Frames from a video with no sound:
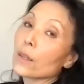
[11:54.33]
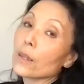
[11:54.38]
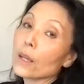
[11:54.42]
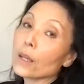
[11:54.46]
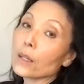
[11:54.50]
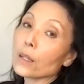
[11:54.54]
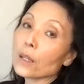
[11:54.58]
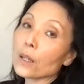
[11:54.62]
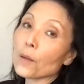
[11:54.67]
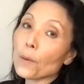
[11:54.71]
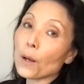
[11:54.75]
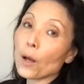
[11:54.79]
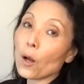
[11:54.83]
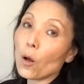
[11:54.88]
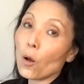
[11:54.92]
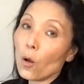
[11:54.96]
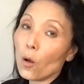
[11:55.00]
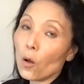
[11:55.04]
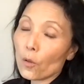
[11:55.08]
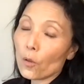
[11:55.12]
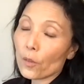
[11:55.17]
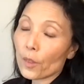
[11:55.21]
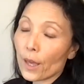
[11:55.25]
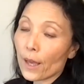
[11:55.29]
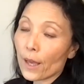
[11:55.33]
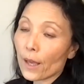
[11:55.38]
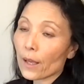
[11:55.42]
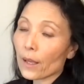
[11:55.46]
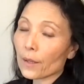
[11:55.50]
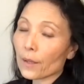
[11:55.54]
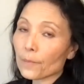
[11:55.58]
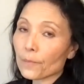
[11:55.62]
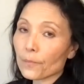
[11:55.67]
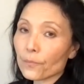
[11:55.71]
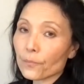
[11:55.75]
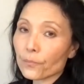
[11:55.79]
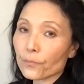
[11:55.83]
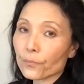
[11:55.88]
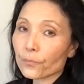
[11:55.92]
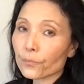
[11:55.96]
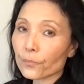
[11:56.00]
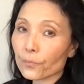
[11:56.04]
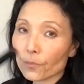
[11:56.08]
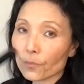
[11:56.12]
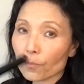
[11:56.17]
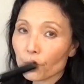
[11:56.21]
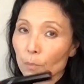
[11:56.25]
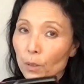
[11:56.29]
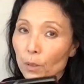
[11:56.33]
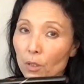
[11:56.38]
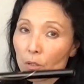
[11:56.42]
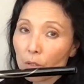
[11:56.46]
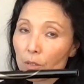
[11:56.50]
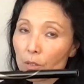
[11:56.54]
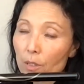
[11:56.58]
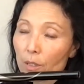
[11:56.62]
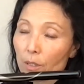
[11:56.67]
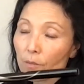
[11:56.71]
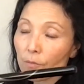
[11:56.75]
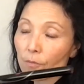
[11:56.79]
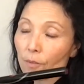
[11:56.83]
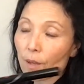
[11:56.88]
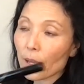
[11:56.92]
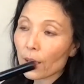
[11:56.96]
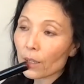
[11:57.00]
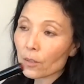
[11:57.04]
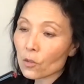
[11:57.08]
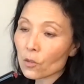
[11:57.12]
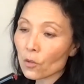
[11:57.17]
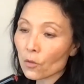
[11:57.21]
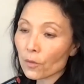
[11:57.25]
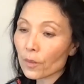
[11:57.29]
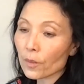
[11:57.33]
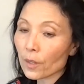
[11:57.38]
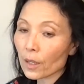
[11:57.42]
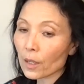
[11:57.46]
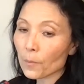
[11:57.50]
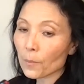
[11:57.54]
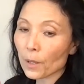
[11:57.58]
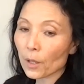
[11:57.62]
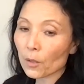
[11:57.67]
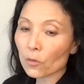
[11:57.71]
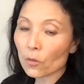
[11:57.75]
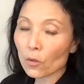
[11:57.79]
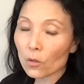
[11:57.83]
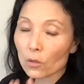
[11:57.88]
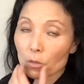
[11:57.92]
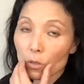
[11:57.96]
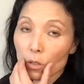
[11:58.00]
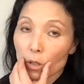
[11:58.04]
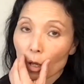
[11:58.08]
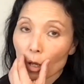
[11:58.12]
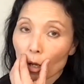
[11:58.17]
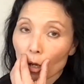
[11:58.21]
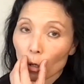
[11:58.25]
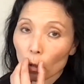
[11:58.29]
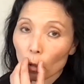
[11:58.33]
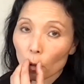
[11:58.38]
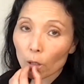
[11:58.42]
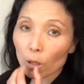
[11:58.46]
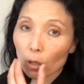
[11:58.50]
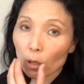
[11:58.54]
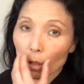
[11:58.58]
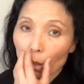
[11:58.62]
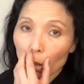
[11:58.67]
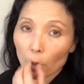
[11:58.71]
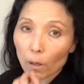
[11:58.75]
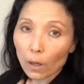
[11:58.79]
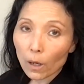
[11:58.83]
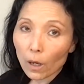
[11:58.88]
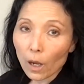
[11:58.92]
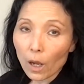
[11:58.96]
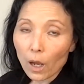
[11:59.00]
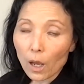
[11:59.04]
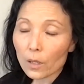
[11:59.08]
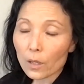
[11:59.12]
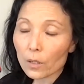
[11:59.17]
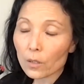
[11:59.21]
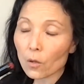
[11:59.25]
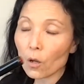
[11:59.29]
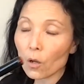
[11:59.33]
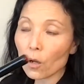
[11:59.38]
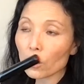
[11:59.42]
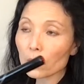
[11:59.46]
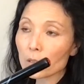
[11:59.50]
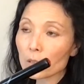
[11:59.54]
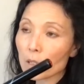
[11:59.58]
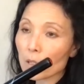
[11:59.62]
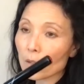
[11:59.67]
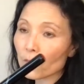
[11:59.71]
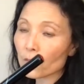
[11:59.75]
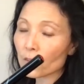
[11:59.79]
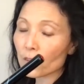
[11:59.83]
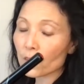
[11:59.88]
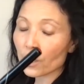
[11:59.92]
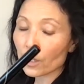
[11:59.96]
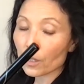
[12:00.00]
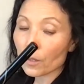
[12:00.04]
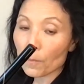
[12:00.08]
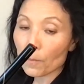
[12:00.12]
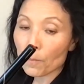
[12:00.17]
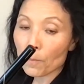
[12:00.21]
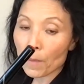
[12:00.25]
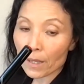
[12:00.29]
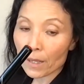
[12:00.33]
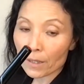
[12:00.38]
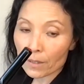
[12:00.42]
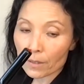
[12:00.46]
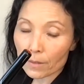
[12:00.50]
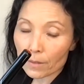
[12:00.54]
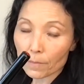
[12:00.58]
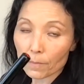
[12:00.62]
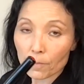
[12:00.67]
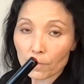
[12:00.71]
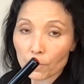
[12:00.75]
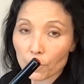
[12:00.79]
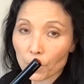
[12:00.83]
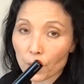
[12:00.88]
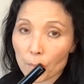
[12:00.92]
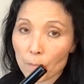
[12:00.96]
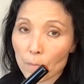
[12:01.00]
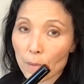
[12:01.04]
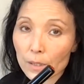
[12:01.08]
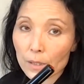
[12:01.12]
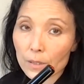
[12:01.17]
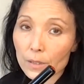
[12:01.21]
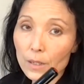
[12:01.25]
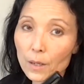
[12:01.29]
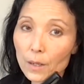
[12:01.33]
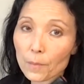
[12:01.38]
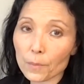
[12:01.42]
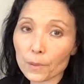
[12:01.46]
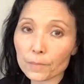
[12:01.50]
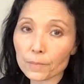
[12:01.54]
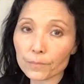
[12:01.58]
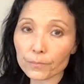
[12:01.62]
Thinking about all that, because if I don't think about those things, octave is gonna be messed up.